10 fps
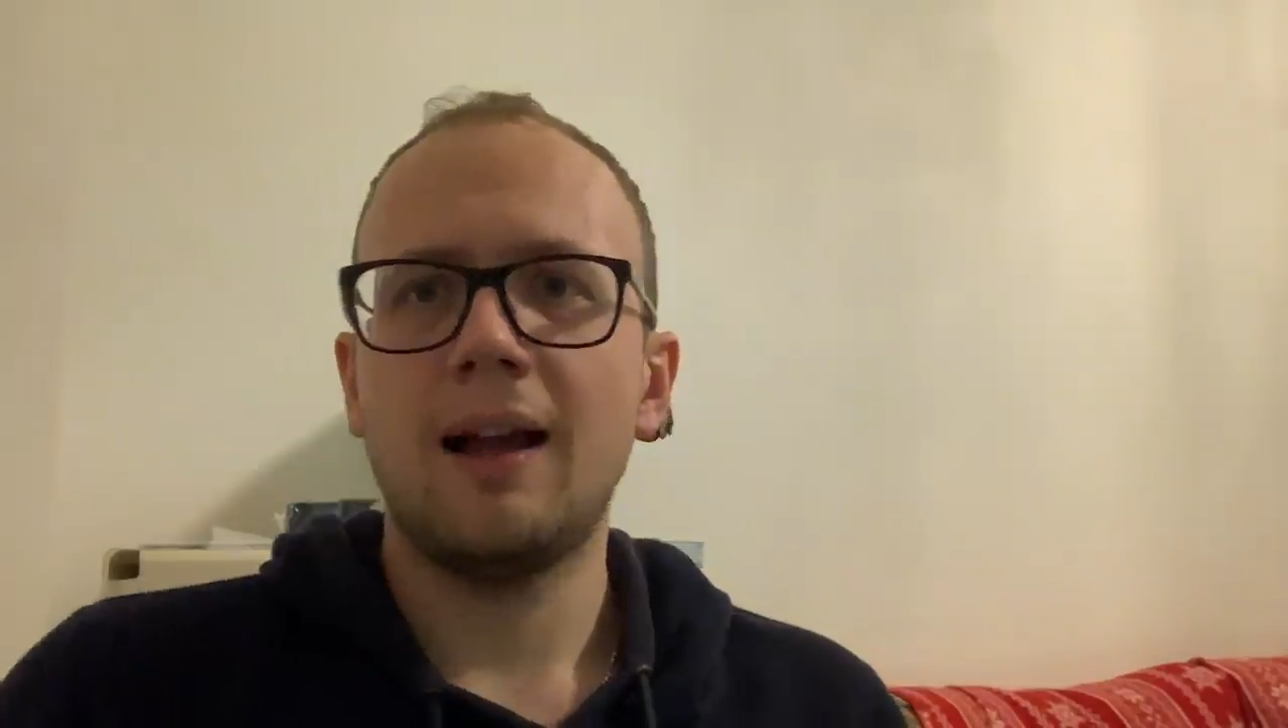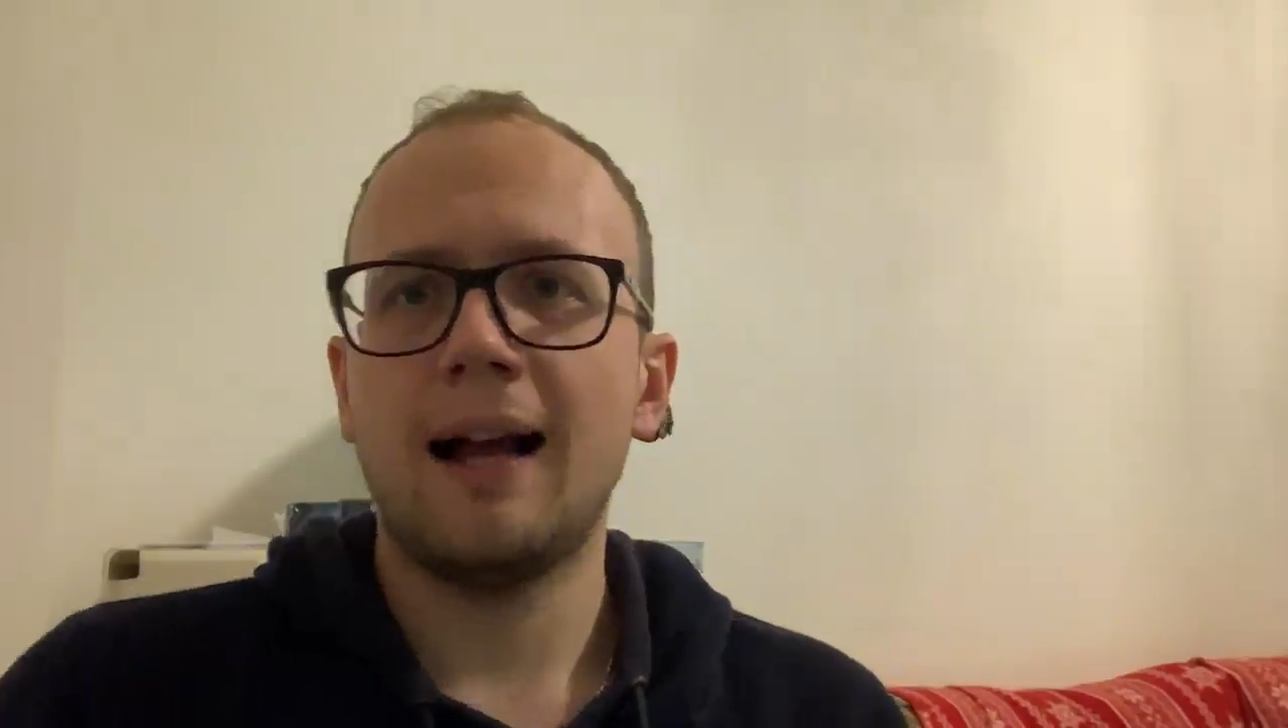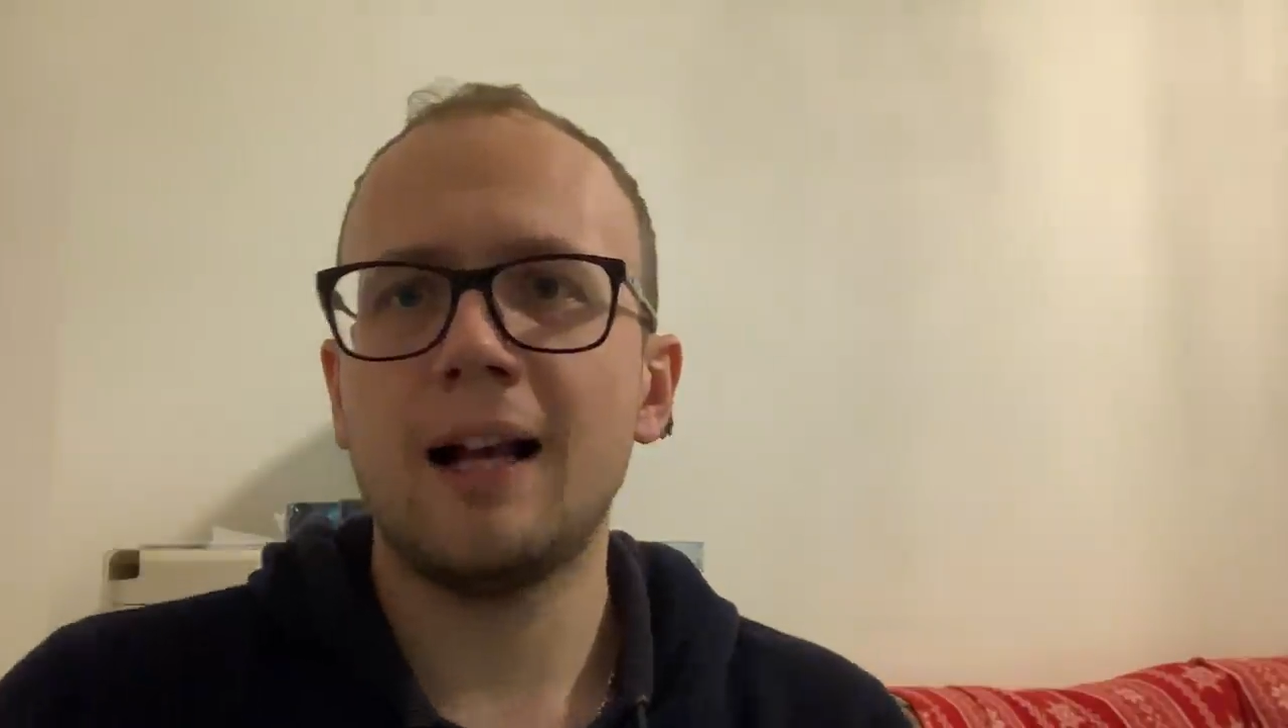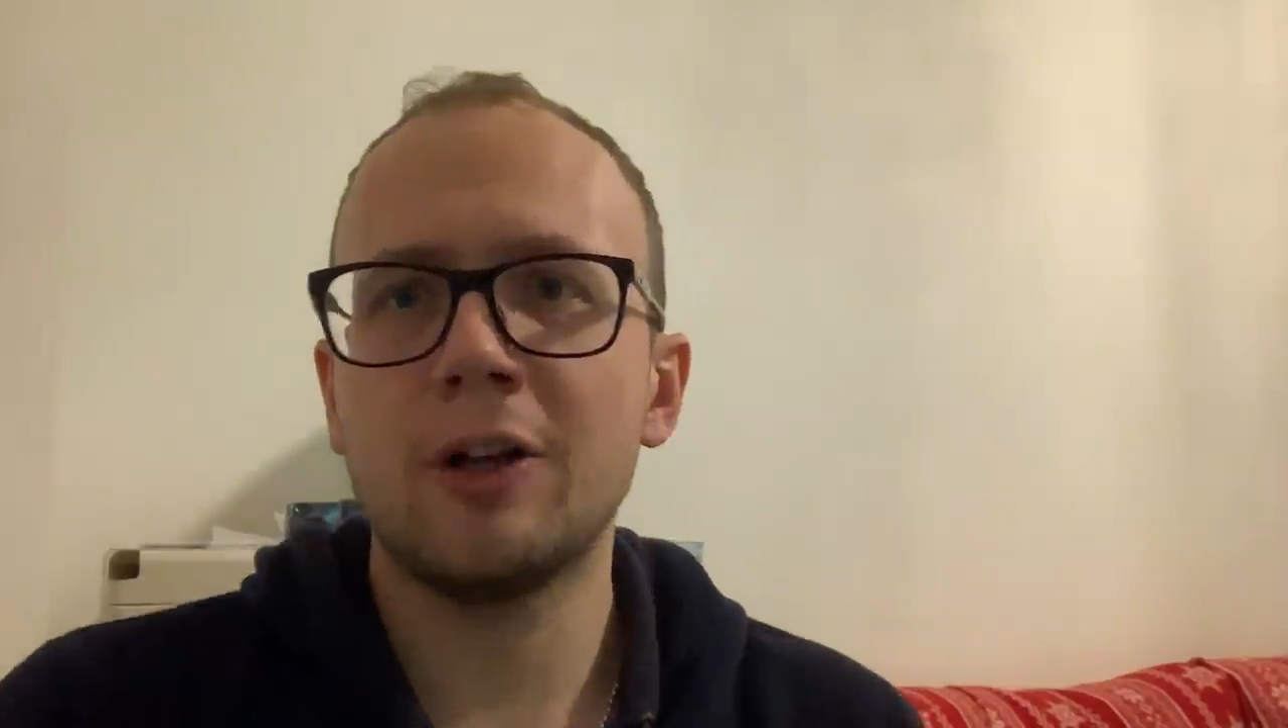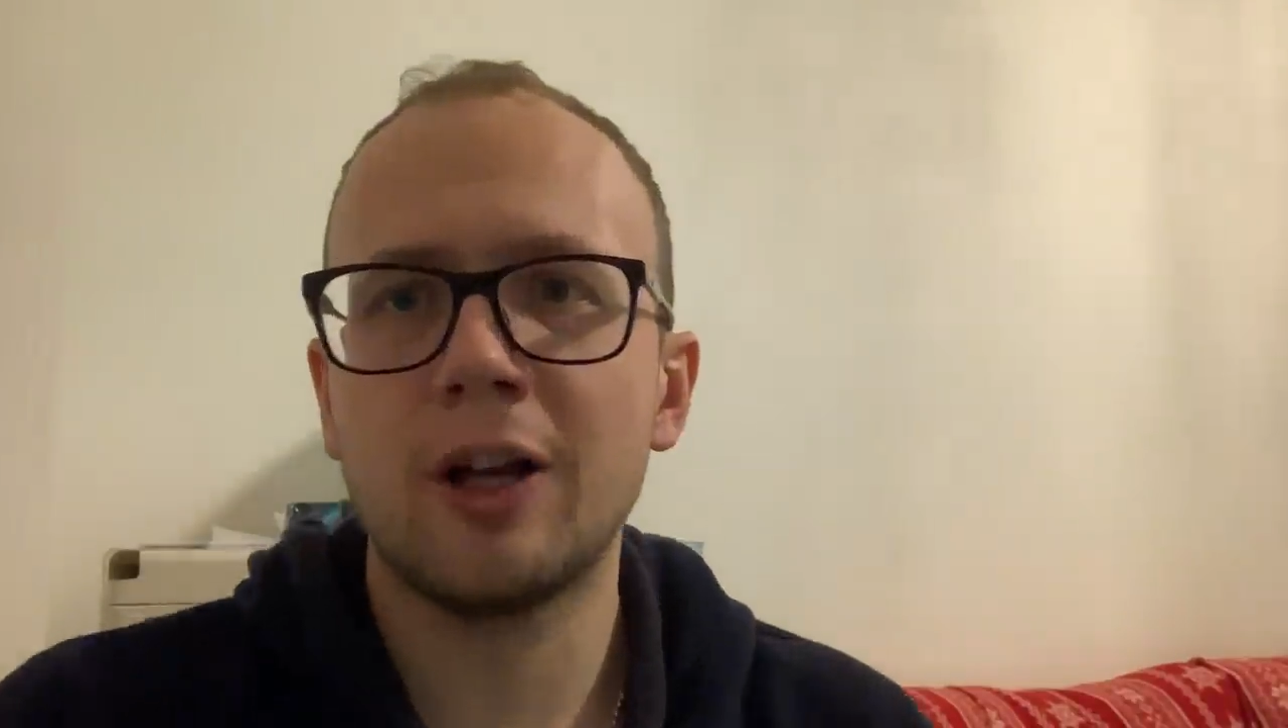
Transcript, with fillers: Hello